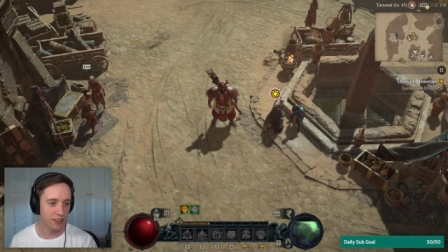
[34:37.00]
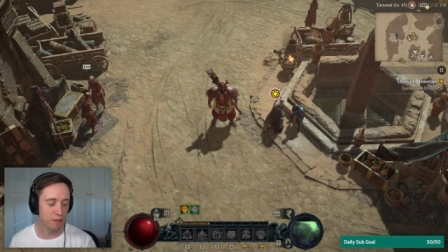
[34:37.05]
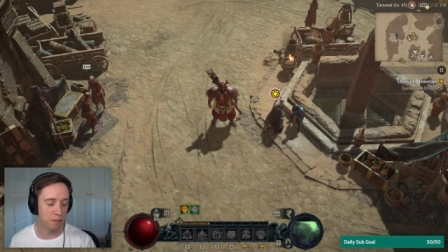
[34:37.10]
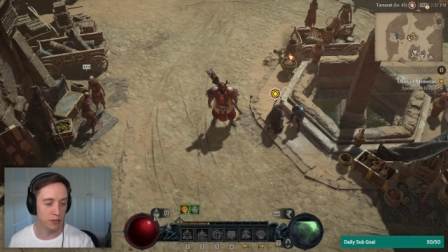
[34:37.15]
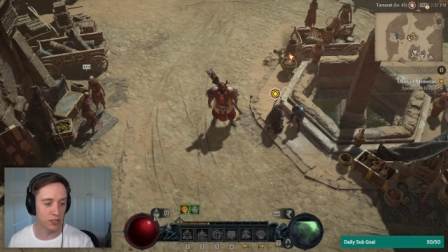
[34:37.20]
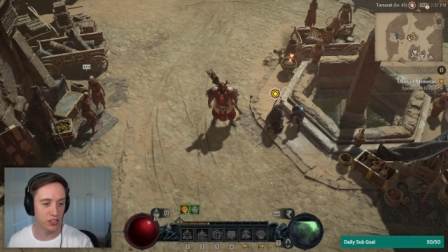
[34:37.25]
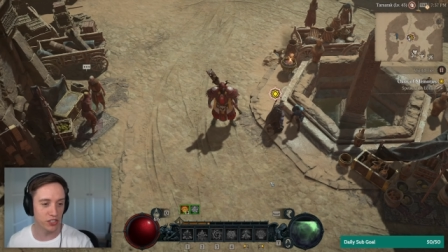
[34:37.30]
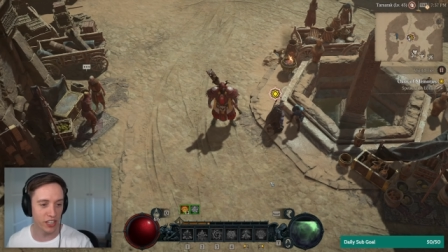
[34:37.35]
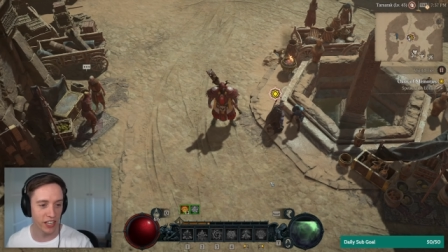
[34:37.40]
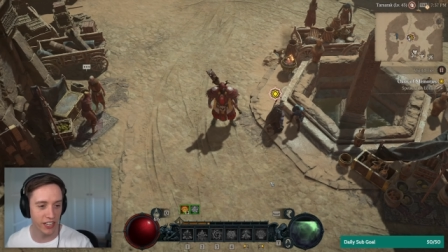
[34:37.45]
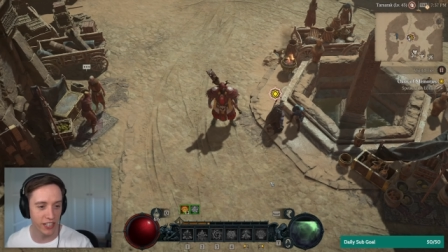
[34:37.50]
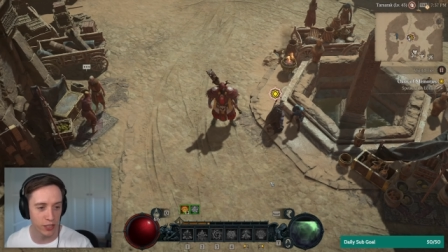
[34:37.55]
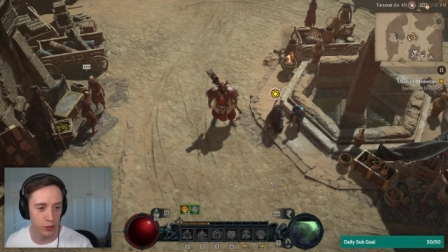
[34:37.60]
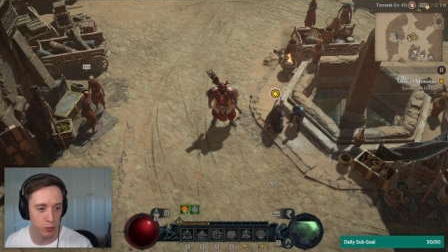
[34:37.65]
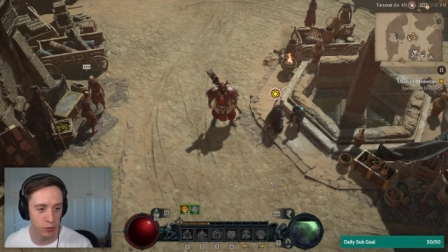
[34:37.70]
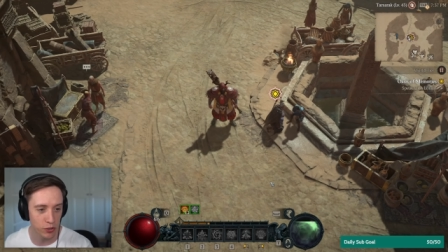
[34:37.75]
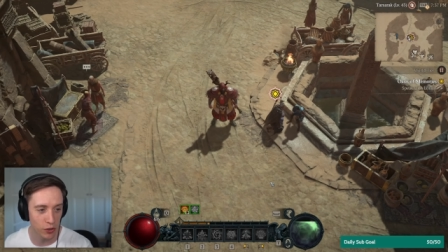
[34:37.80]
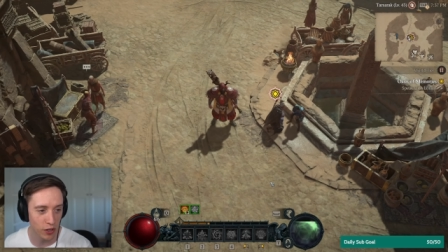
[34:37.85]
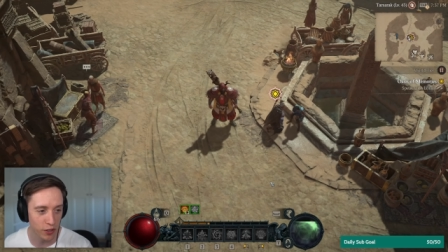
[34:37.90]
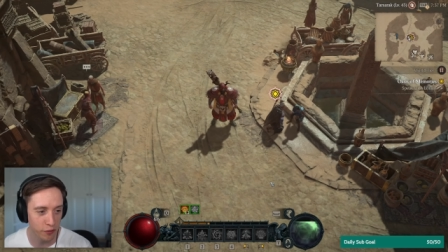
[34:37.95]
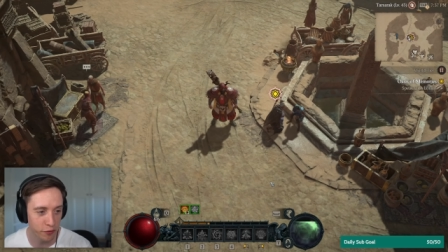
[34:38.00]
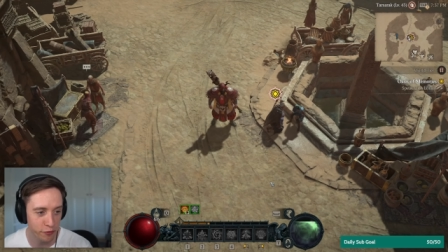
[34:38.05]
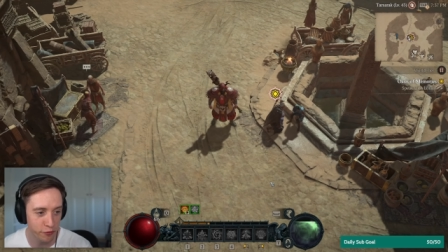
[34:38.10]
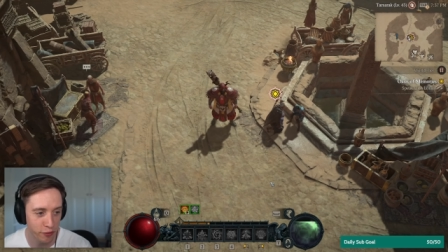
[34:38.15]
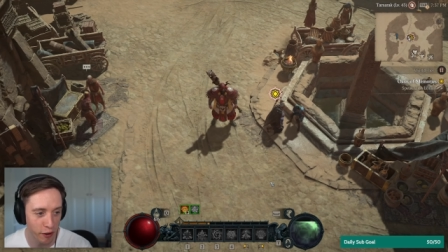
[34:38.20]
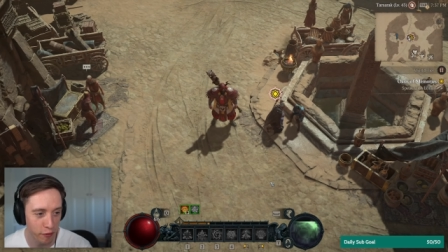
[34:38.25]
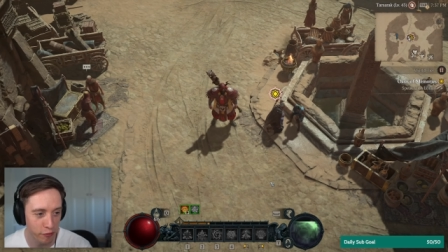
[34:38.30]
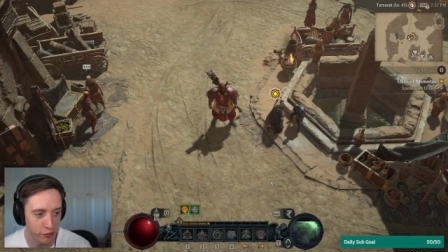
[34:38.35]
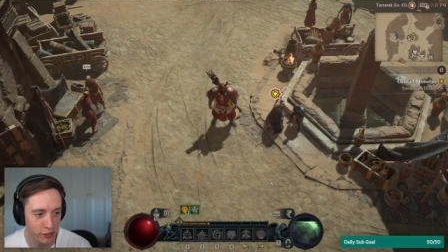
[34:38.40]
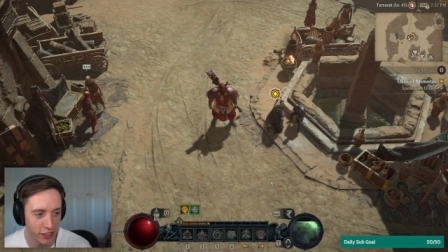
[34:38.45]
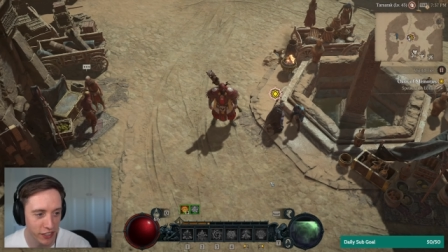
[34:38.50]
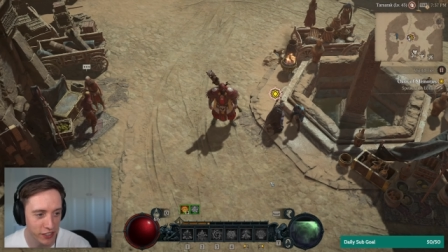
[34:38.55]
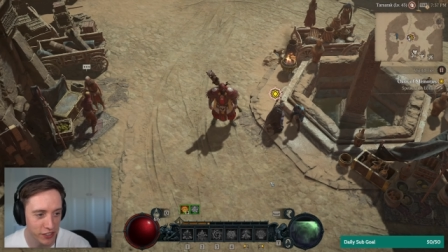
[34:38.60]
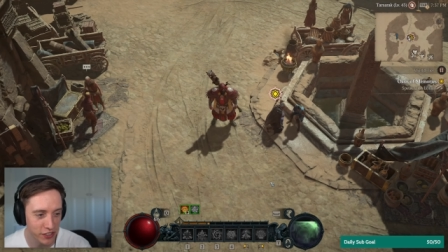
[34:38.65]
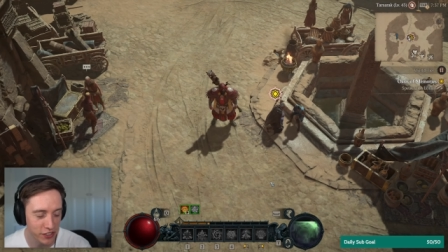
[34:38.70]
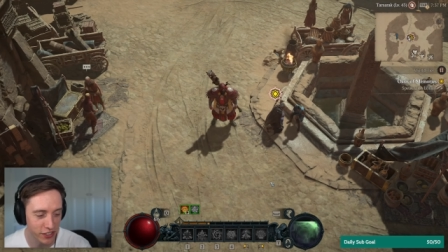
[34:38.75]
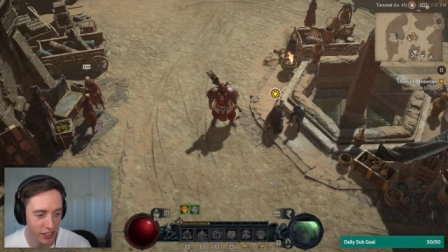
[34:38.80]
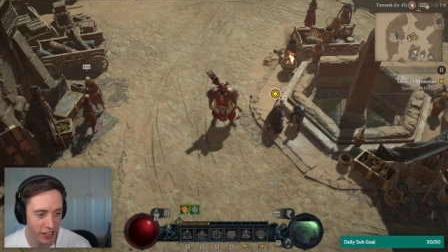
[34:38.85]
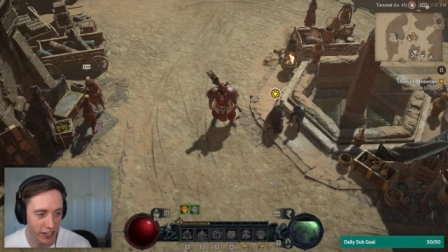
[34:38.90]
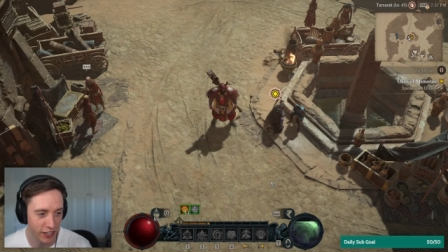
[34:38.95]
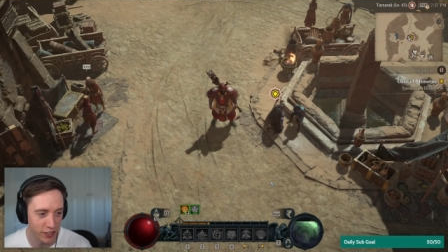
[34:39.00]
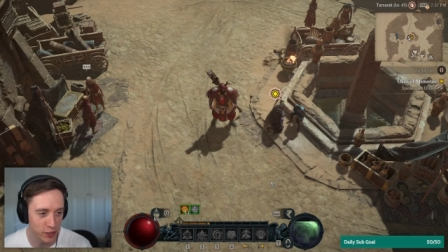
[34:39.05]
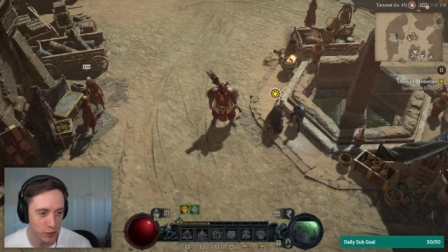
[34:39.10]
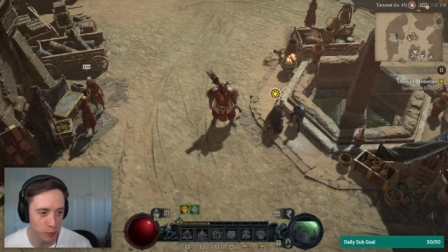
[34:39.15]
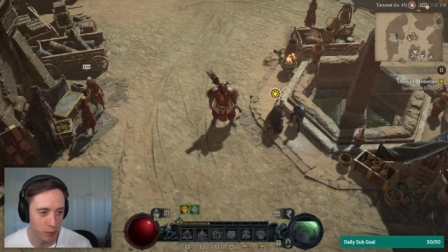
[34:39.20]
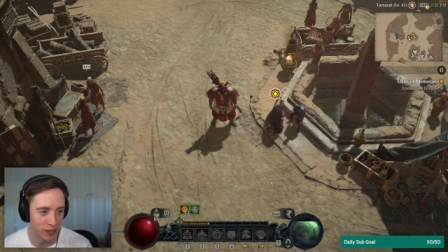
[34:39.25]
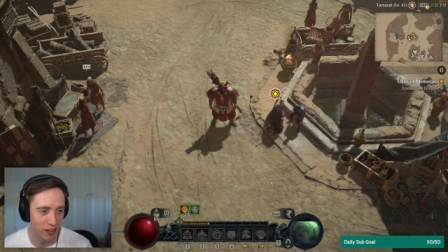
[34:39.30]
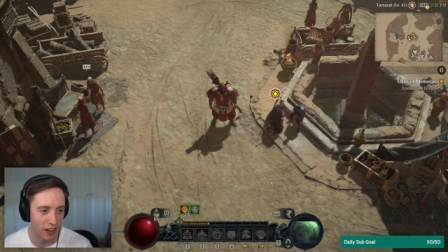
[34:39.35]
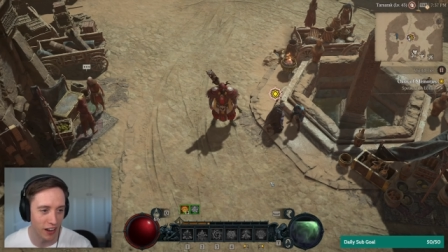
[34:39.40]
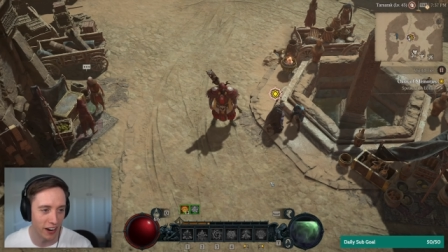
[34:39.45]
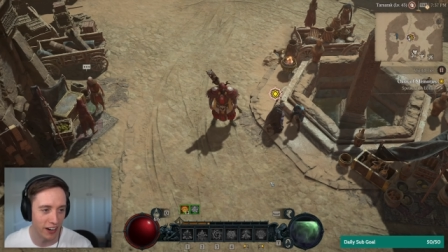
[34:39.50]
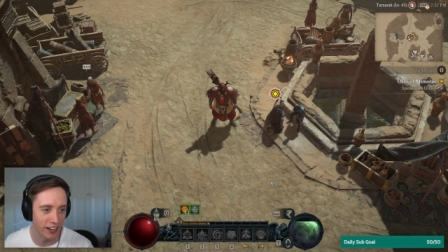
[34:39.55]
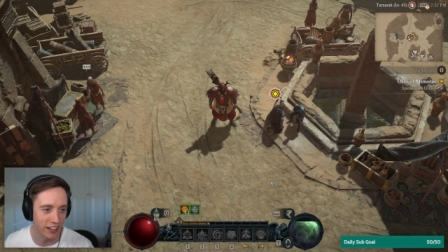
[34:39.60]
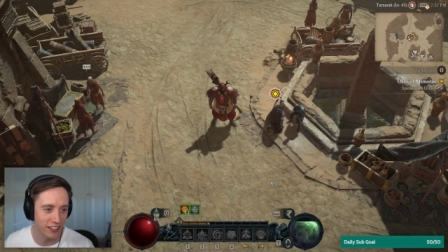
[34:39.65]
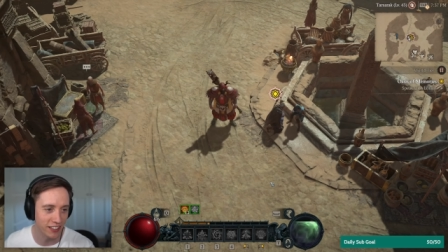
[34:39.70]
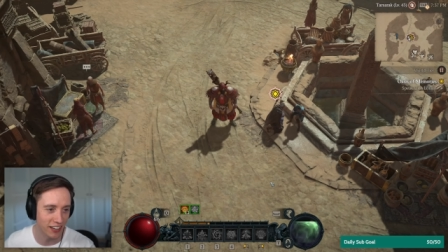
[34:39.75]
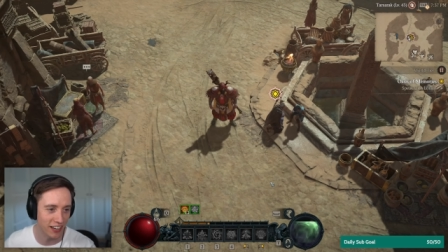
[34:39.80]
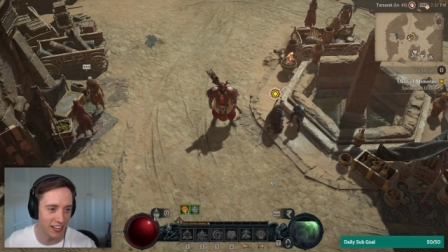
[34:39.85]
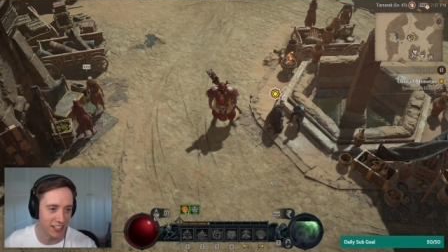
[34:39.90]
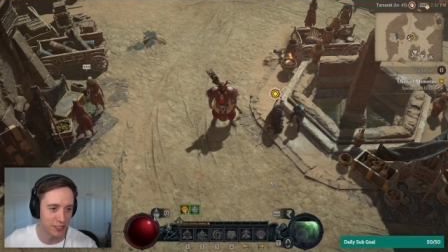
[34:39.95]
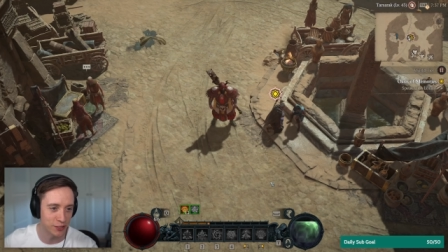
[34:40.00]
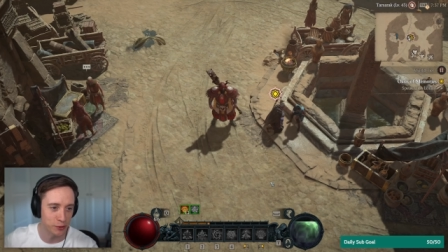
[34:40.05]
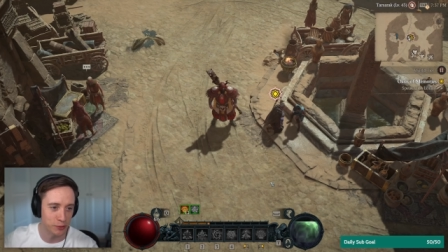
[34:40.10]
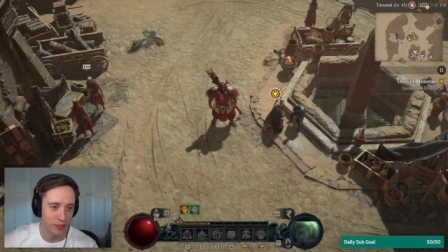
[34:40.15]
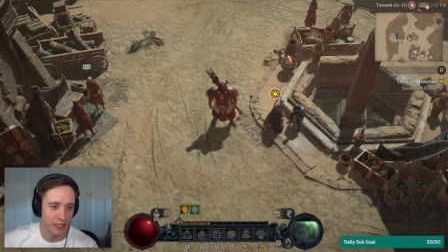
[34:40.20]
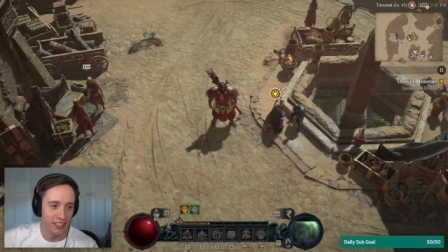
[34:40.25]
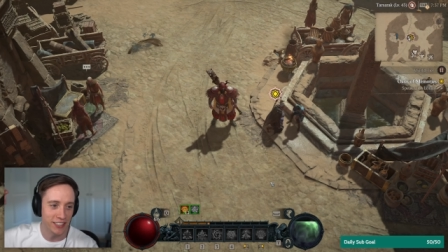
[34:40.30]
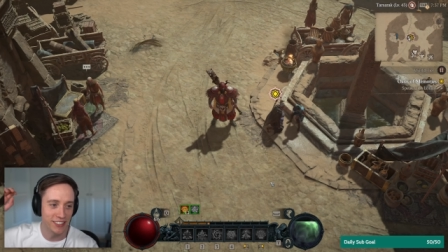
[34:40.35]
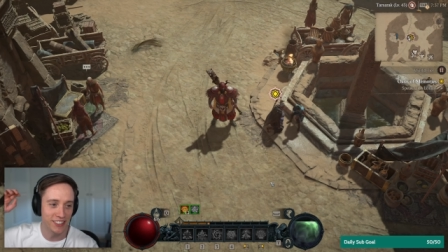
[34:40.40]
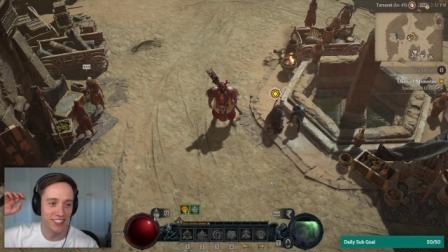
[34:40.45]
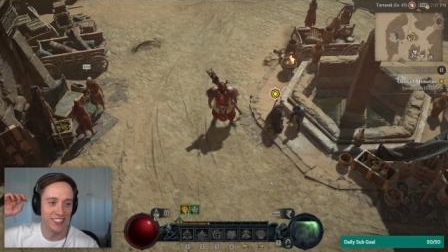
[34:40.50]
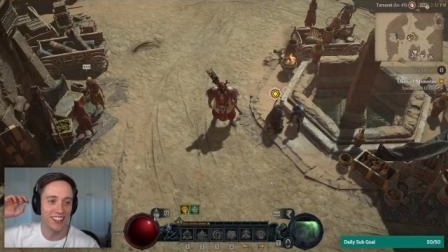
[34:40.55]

Mercedes was only 15 seconds behind last race.